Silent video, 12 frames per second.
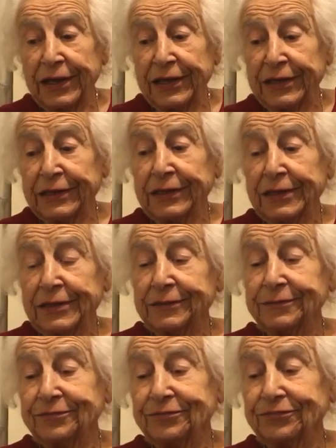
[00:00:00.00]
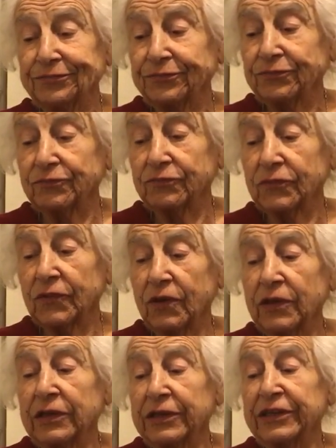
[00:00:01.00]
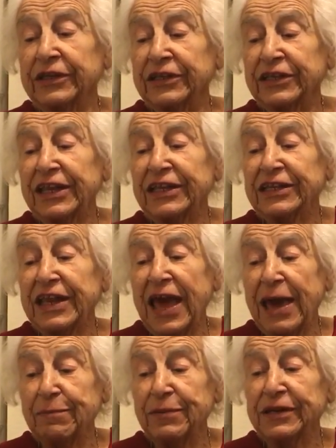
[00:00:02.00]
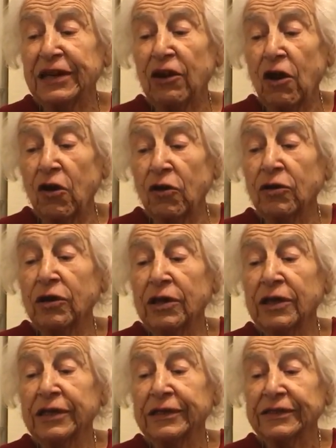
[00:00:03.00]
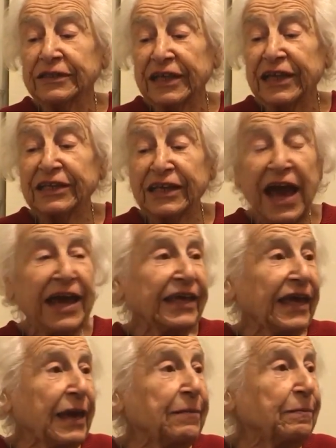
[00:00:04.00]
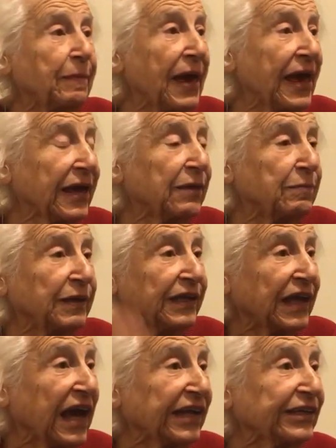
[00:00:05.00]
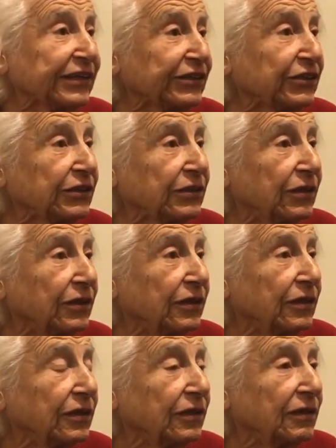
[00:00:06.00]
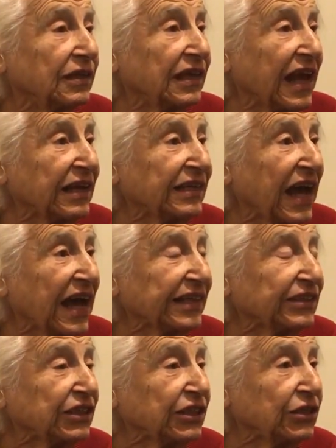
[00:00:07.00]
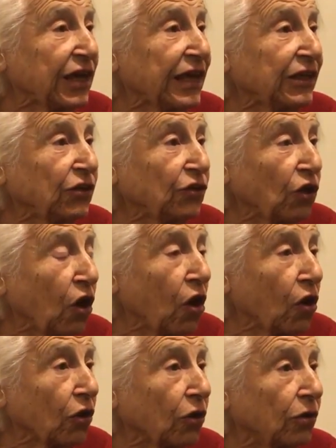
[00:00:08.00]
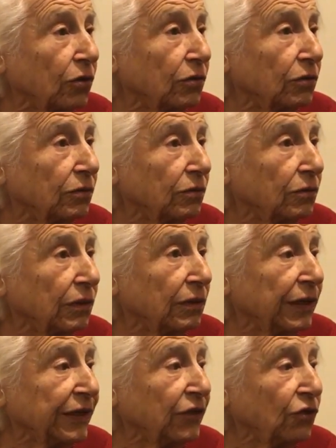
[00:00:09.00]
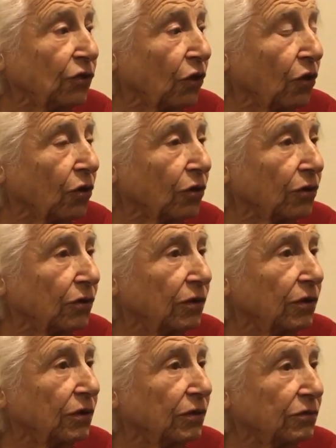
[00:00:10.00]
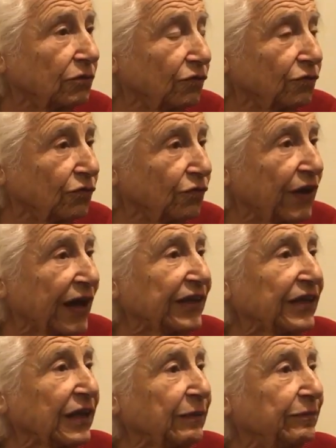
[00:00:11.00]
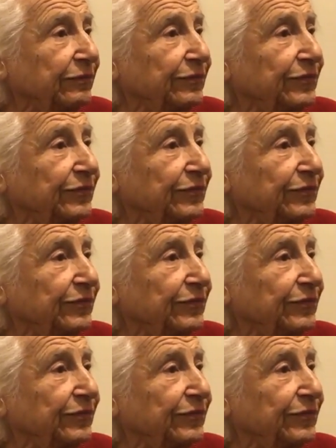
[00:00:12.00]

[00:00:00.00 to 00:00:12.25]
And it didn't happen long. That guy came back with others, Nazis, and the dog, to find them.